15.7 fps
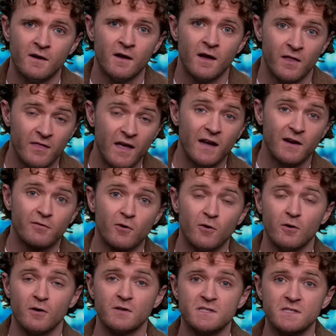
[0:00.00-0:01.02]
And that, of
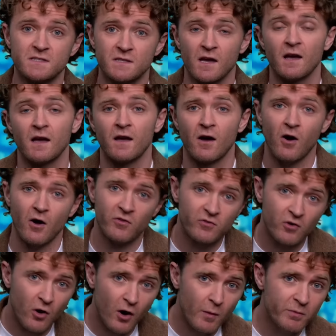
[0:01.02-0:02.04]
course, on
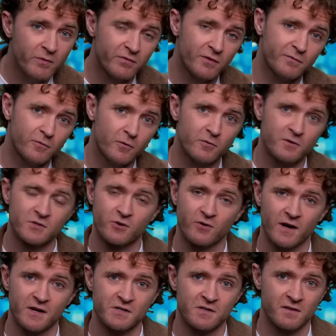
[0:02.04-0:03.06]
top of the full
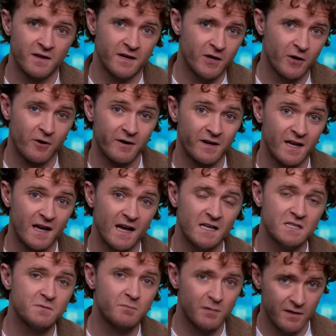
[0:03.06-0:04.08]
discretion that he already
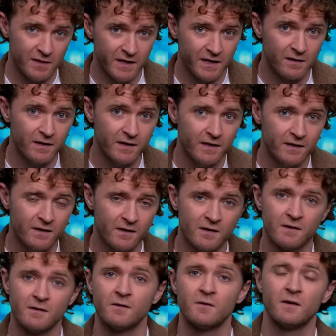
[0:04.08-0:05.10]
has politically,
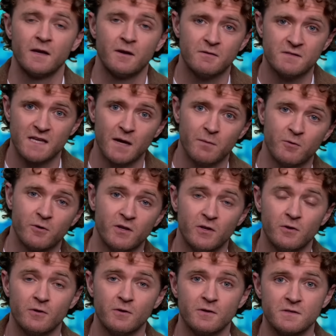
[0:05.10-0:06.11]
he was able to
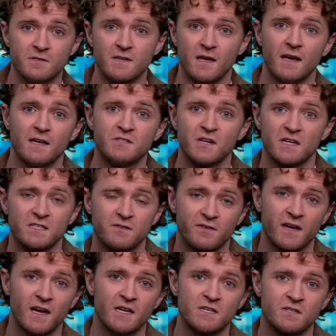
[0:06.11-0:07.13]
use as
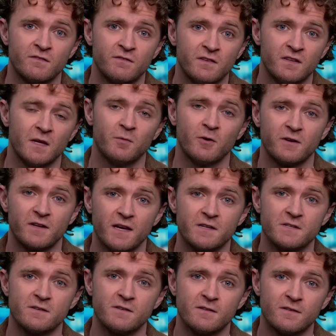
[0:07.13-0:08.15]
justification for deportation.